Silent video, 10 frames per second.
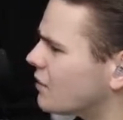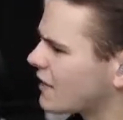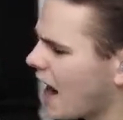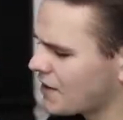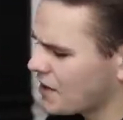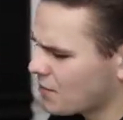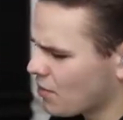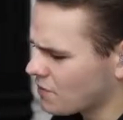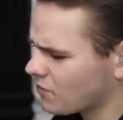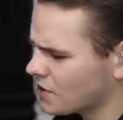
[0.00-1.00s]
we've got an
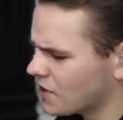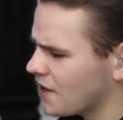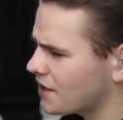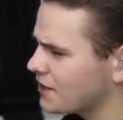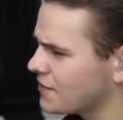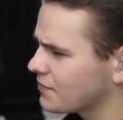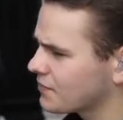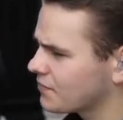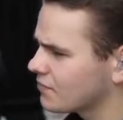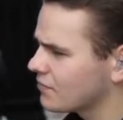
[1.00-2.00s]
airport in front of us.
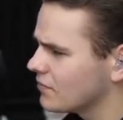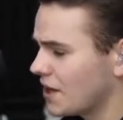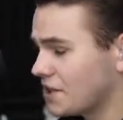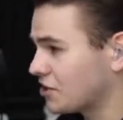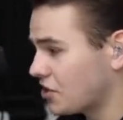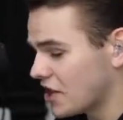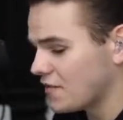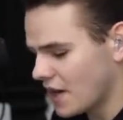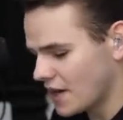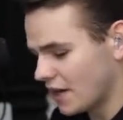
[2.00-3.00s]
And it's
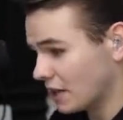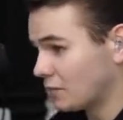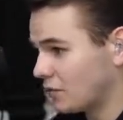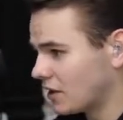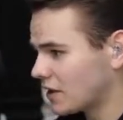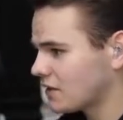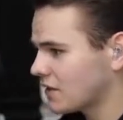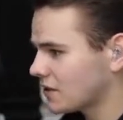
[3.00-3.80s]
Geneva Airport,